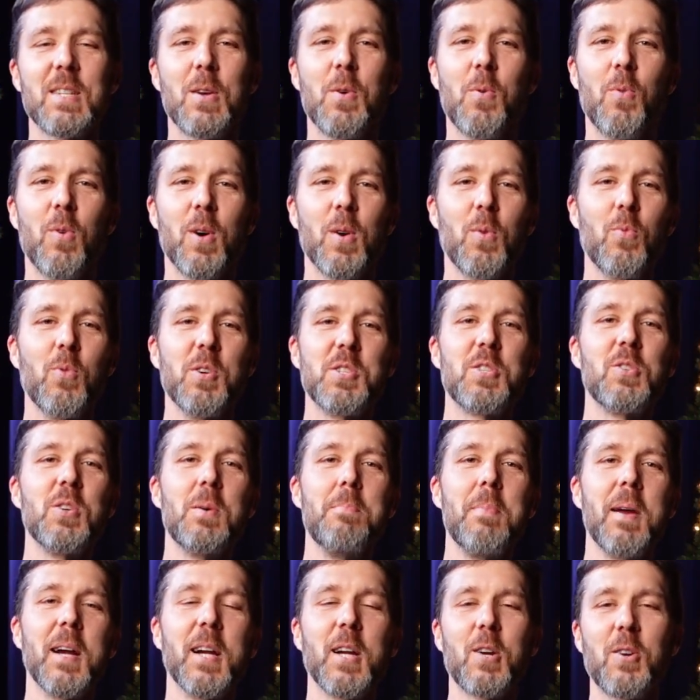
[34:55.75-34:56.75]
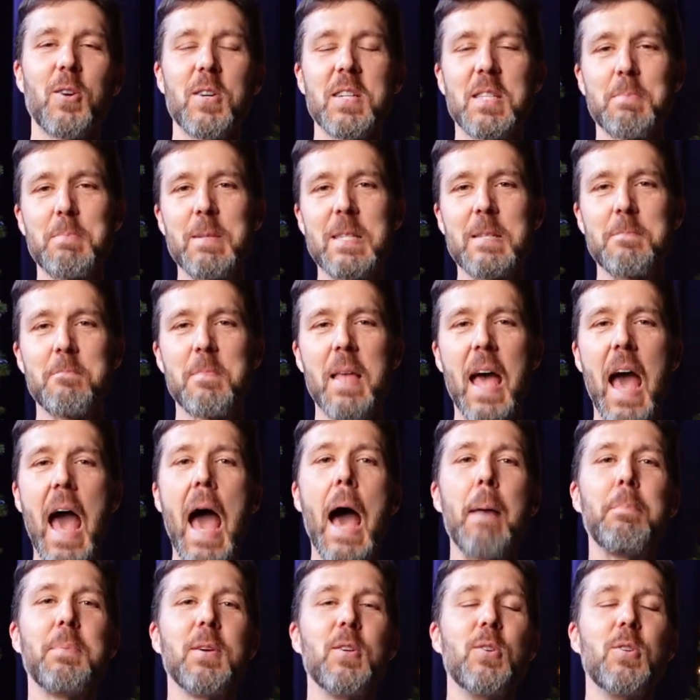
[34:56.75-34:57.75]
I want to wish you a Merry Christmas,
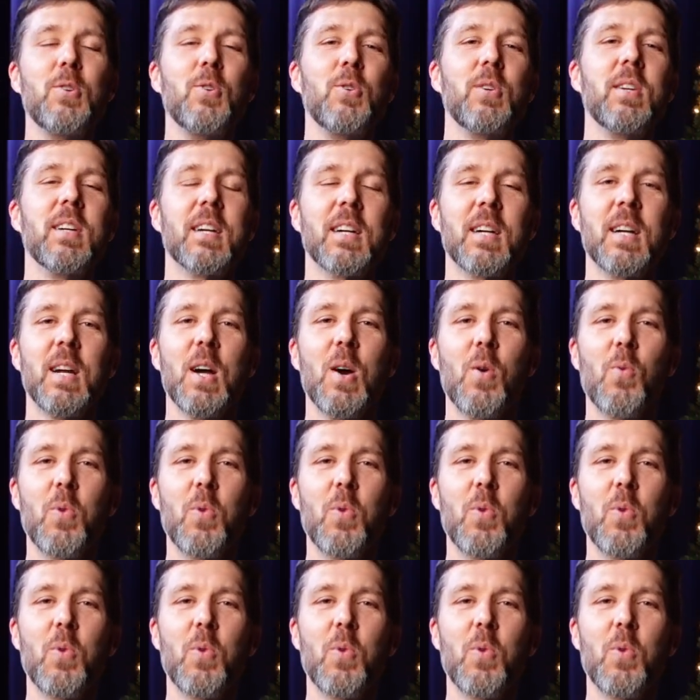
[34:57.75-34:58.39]
Happy New Year.